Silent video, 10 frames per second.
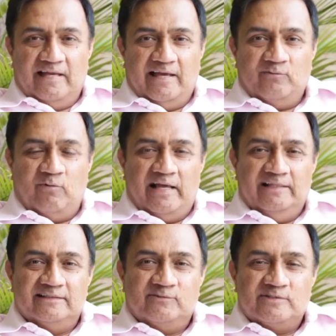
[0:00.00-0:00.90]
And
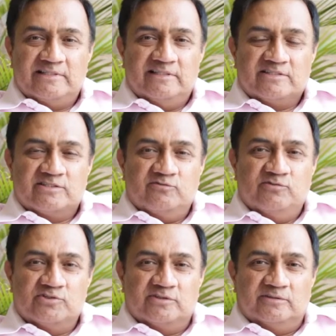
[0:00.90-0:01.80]
while it was in this
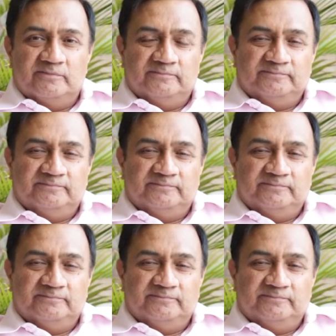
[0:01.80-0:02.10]
confusion,